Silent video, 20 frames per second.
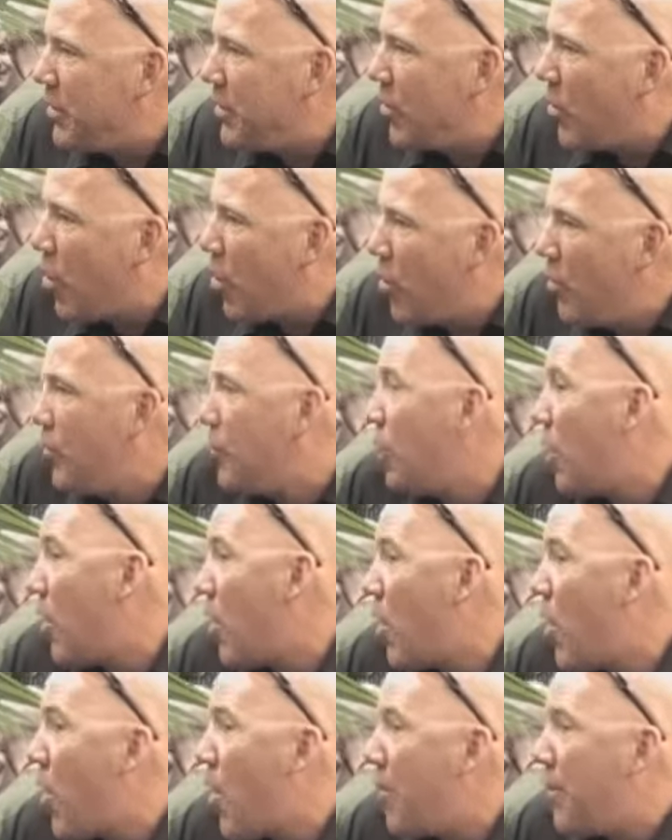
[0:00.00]
you hoped,
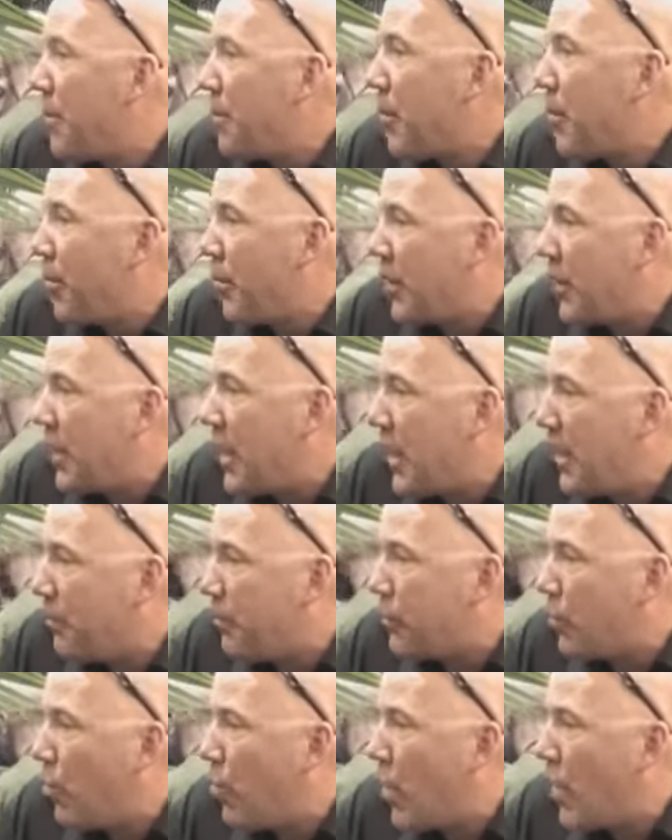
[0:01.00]
or are people pretty
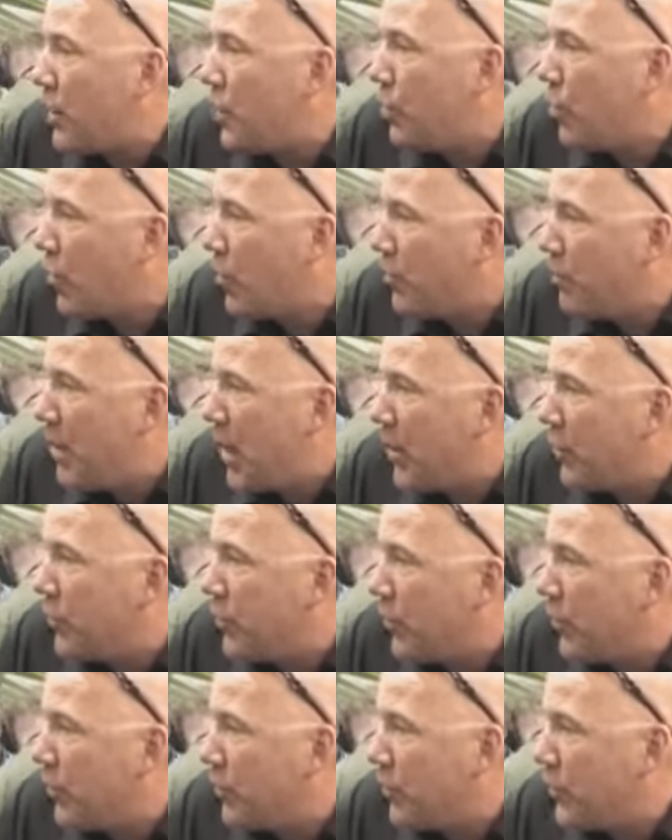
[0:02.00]
hip to what you would have been
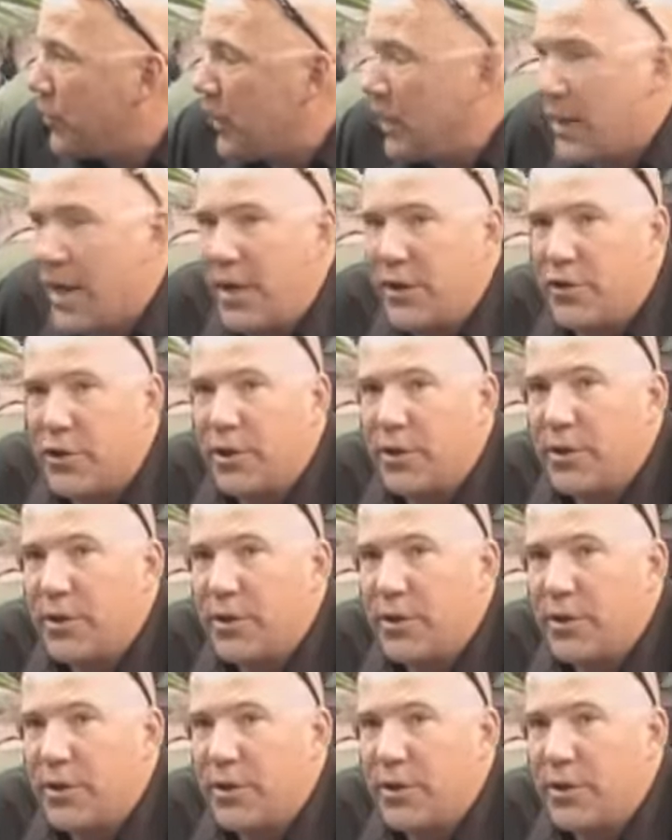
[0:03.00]
through as a teenager? The